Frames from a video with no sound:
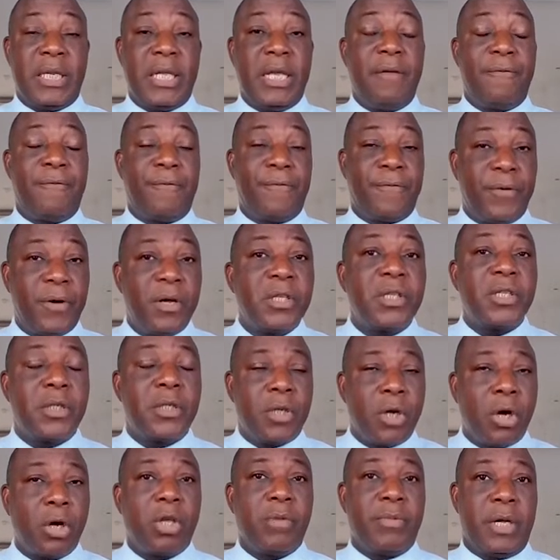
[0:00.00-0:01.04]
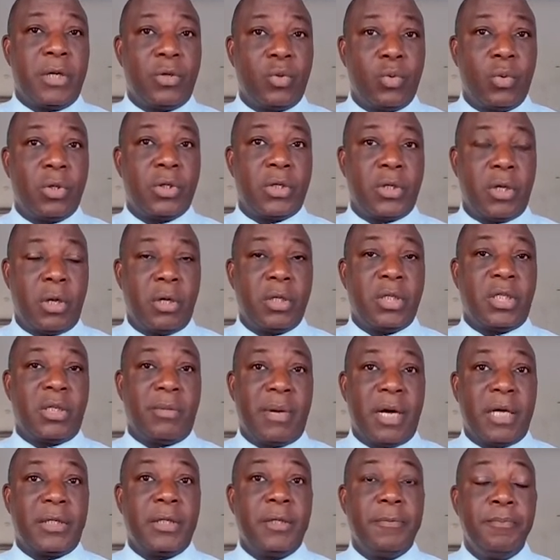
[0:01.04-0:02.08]
The first document was launched
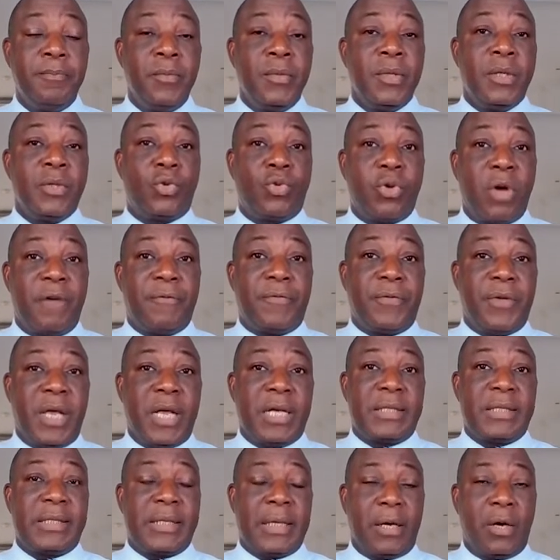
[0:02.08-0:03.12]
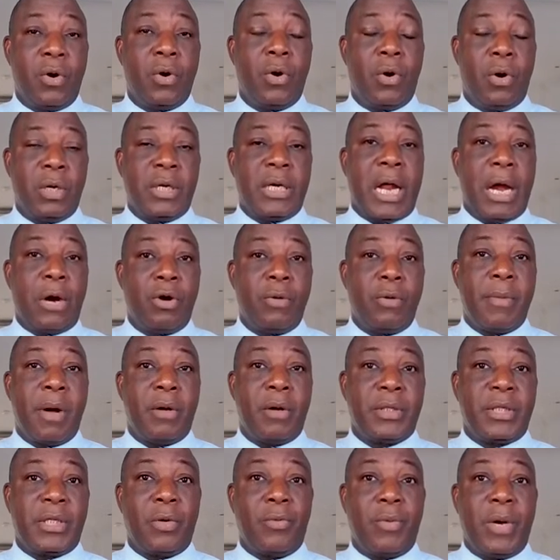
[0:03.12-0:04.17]
about 12 years ago under
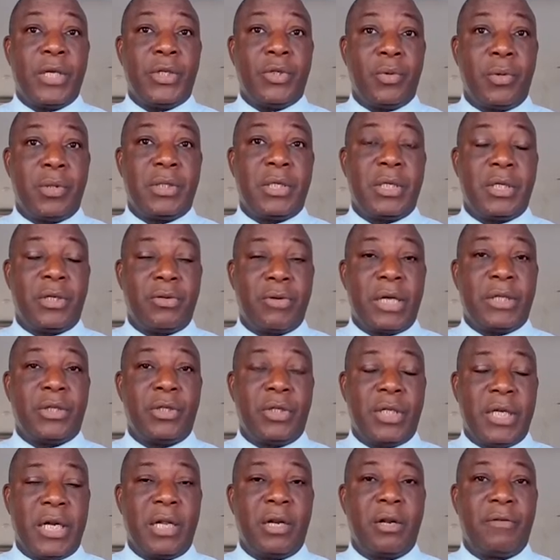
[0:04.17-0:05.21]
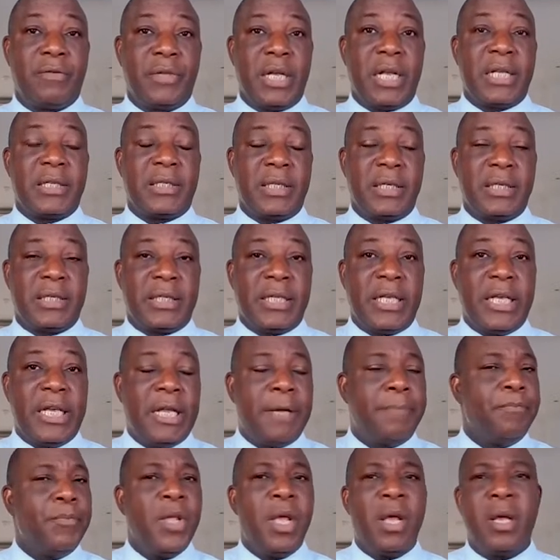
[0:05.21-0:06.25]
Arumauti when she was the Director General of the
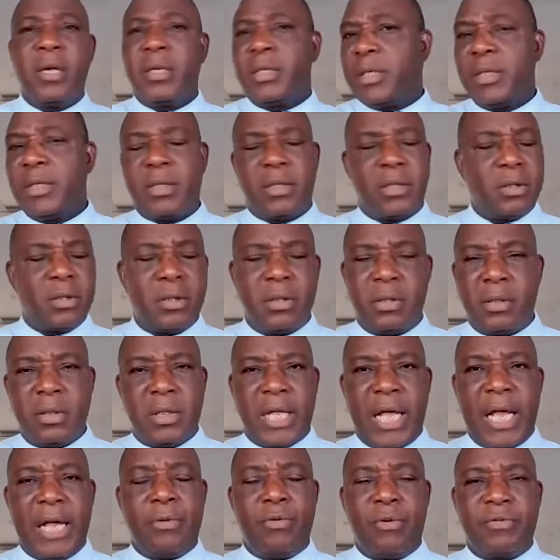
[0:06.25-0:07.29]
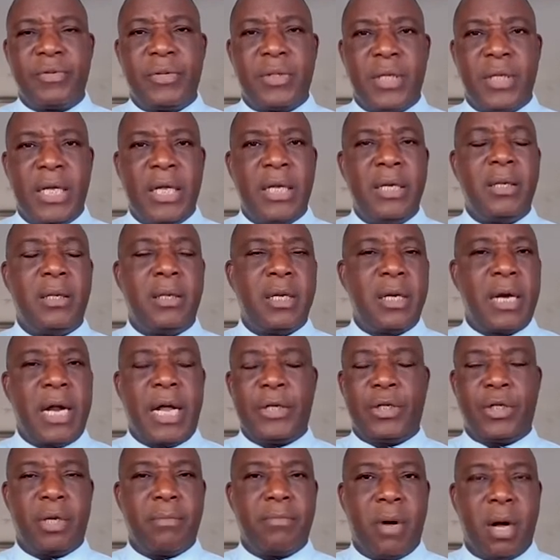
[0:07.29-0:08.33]
SEC. Since then, we've seen the
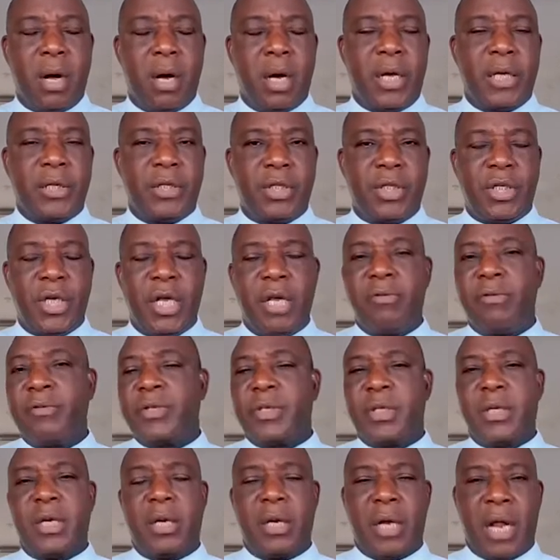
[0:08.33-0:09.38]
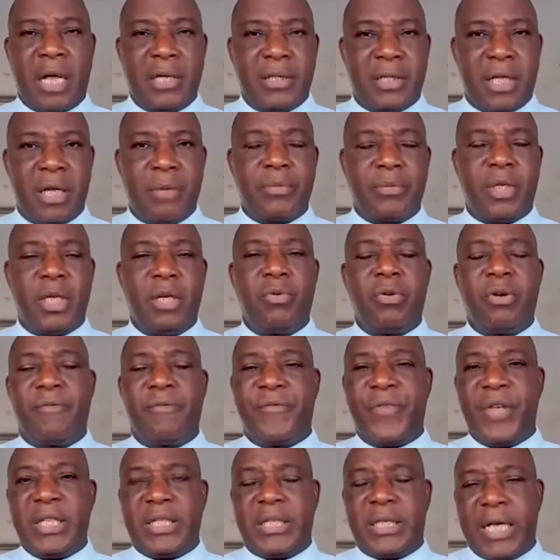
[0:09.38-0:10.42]
Nigerian market change, we've seen the landscape change with
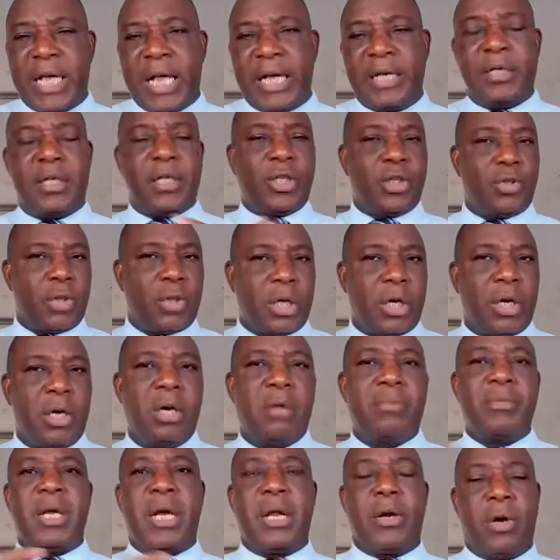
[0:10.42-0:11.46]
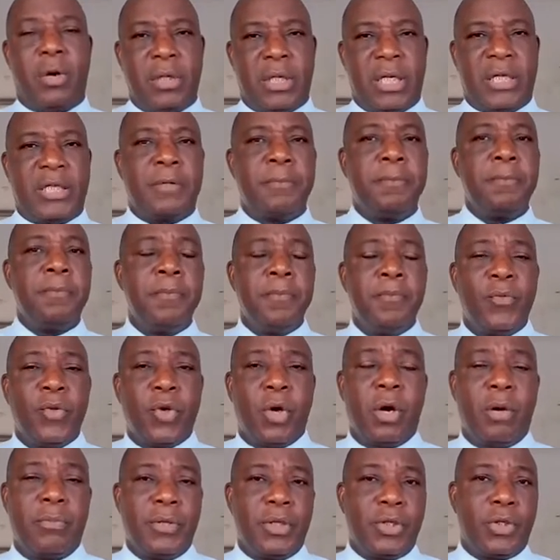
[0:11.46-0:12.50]
fintech, digital economy, and others
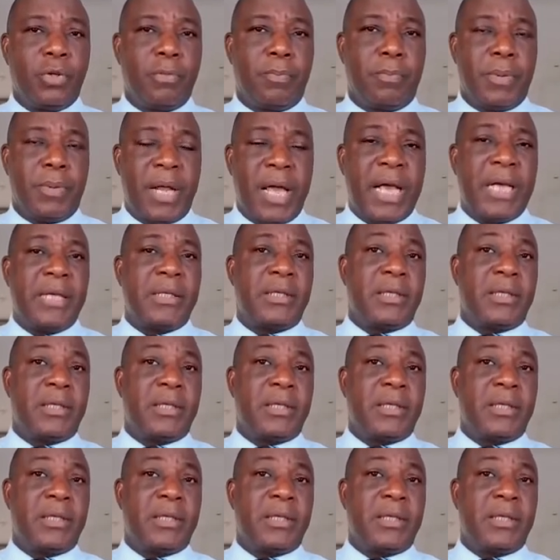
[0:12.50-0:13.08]
come into play.